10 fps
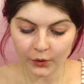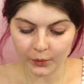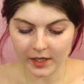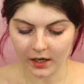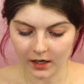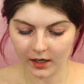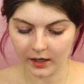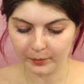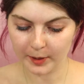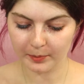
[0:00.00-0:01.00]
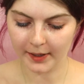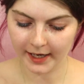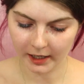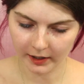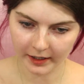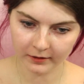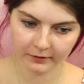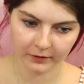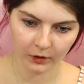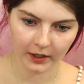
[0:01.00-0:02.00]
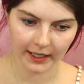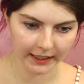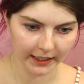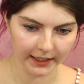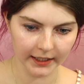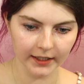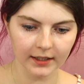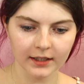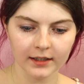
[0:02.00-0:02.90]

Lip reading: We are preparing for a